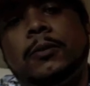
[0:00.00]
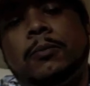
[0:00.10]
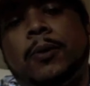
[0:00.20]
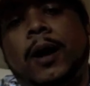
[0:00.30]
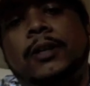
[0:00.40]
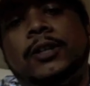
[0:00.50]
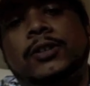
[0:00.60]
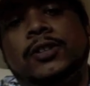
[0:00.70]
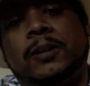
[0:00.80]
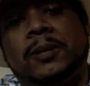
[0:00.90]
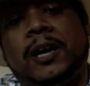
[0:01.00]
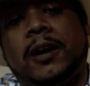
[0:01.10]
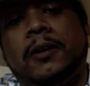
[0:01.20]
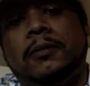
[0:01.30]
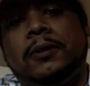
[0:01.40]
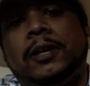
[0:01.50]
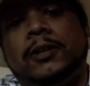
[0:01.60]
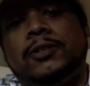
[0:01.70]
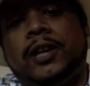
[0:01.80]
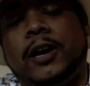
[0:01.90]
projects coming out.
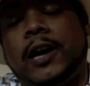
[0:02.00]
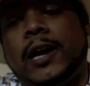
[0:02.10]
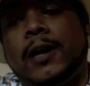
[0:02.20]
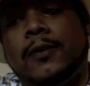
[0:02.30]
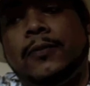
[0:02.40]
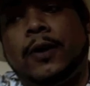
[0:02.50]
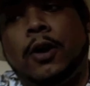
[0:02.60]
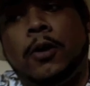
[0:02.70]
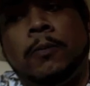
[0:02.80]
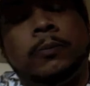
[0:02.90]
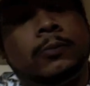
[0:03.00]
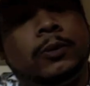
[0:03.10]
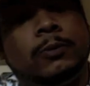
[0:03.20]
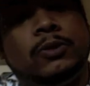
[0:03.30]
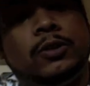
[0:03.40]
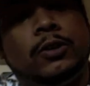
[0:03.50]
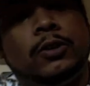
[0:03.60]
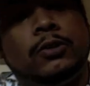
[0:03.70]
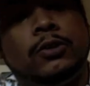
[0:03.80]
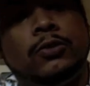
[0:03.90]
Yes, I have, let me see
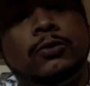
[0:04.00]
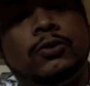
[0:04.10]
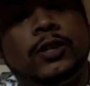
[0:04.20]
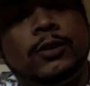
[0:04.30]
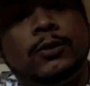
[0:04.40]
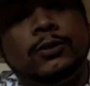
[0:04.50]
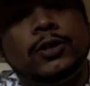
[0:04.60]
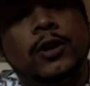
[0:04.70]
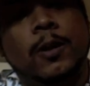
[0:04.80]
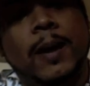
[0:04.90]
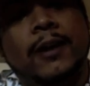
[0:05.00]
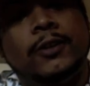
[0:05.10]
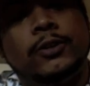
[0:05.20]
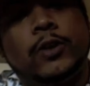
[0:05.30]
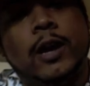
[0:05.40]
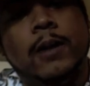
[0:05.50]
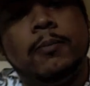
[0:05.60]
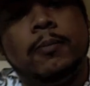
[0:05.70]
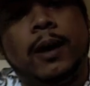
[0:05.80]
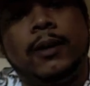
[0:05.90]
here, 2 singles that are about to drop.
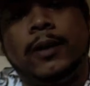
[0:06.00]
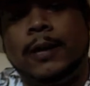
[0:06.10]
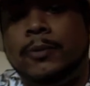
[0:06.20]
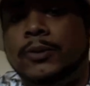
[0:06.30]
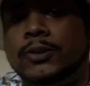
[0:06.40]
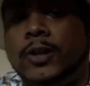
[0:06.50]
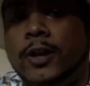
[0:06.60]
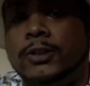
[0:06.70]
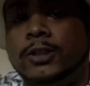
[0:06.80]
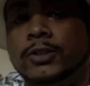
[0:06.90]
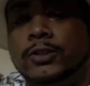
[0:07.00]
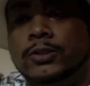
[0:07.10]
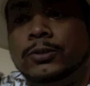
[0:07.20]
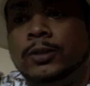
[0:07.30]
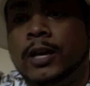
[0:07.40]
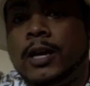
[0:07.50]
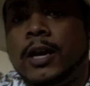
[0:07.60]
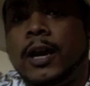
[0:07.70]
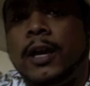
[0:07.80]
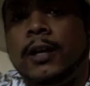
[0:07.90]
My label is launching soon.
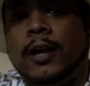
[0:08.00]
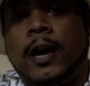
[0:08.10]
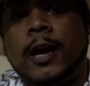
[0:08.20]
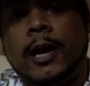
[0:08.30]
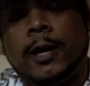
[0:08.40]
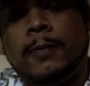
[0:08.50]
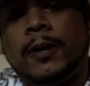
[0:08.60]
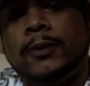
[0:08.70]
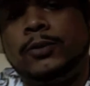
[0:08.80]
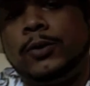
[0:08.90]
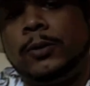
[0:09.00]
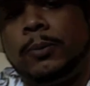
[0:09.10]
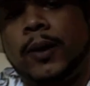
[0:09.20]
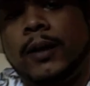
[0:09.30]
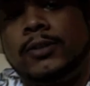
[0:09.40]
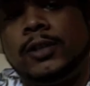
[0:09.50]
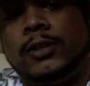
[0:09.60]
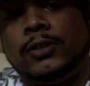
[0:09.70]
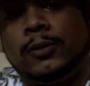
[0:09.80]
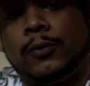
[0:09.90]
And I am also in the
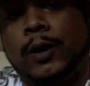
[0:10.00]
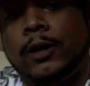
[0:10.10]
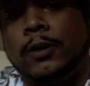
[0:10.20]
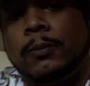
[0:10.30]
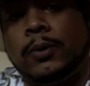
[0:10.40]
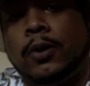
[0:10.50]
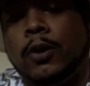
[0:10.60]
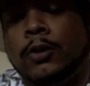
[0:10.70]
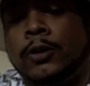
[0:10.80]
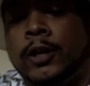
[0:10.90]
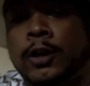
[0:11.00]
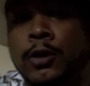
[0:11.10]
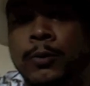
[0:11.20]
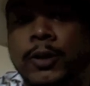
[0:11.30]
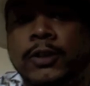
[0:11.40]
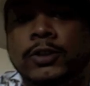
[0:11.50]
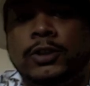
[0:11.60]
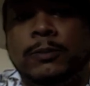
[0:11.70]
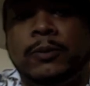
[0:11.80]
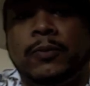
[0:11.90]
process of writing a book on a
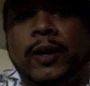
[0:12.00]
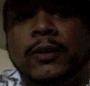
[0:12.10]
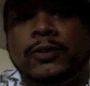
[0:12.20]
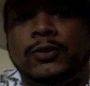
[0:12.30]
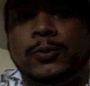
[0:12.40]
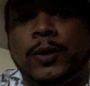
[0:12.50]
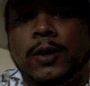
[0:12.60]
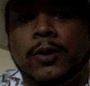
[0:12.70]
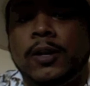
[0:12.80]
relationship advice as well.